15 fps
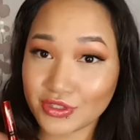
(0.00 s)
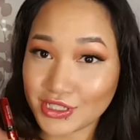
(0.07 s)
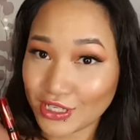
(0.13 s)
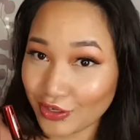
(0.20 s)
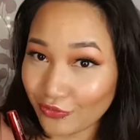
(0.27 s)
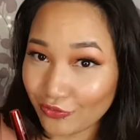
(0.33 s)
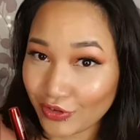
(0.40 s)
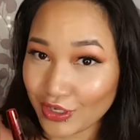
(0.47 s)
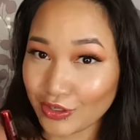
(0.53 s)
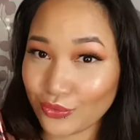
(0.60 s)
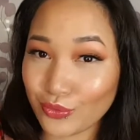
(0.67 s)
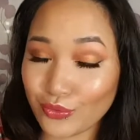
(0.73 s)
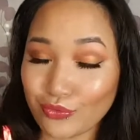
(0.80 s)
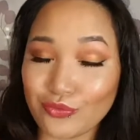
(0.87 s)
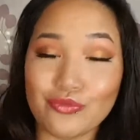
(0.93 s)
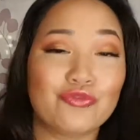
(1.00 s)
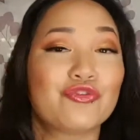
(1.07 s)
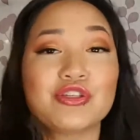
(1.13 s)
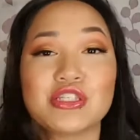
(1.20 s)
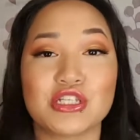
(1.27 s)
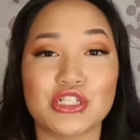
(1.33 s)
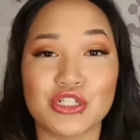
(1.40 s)
different
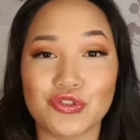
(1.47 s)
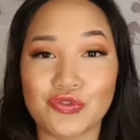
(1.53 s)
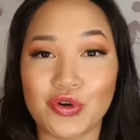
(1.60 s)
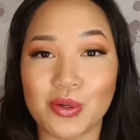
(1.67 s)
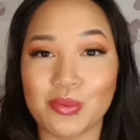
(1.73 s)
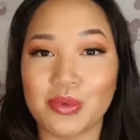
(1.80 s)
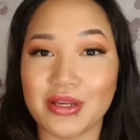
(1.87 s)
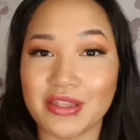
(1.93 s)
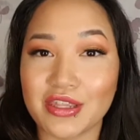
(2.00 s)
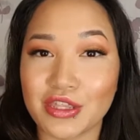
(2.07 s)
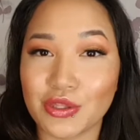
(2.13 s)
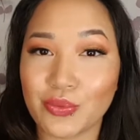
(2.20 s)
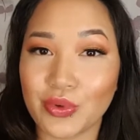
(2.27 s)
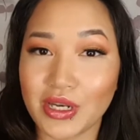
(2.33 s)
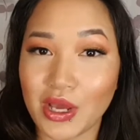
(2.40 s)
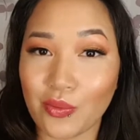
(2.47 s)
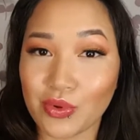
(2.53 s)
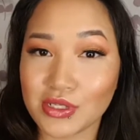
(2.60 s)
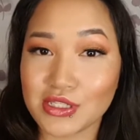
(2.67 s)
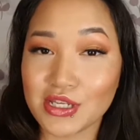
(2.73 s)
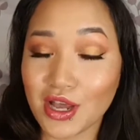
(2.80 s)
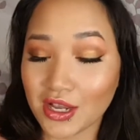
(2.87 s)
Physicians Formula than the one I
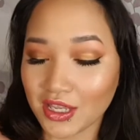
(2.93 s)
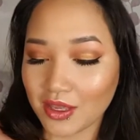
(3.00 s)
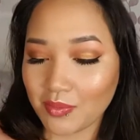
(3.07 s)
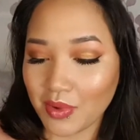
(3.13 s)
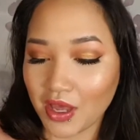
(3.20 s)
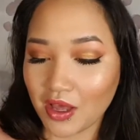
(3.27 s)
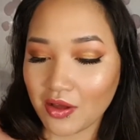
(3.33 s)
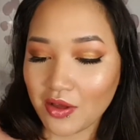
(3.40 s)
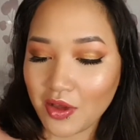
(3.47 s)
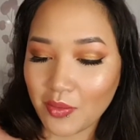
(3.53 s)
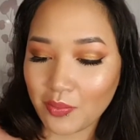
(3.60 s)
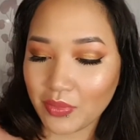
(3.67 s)
was talking about,